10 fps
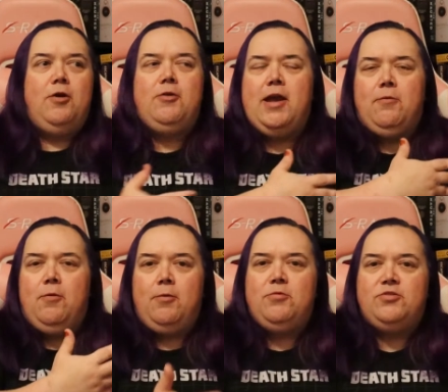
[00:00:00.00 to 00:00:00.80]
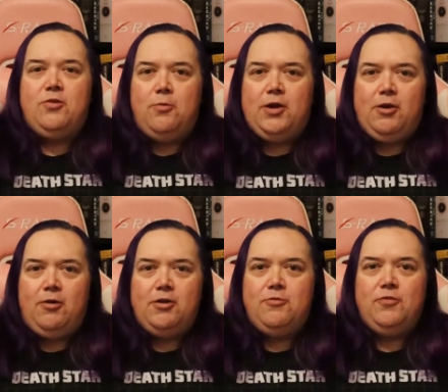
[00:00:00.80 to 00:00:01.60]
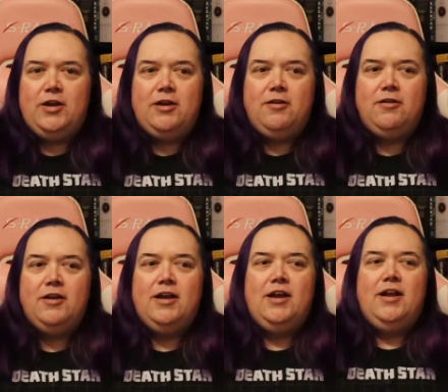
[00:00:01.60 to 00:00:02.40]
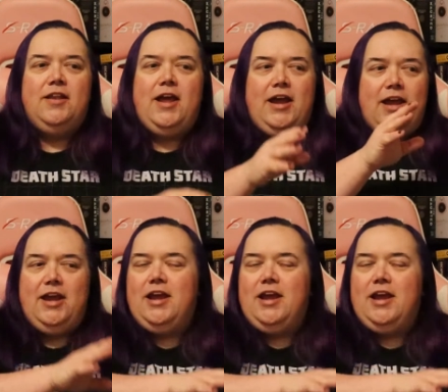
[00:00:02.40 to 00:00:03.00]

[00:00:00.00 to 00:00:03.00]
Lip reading: okay, what was going on over here. Like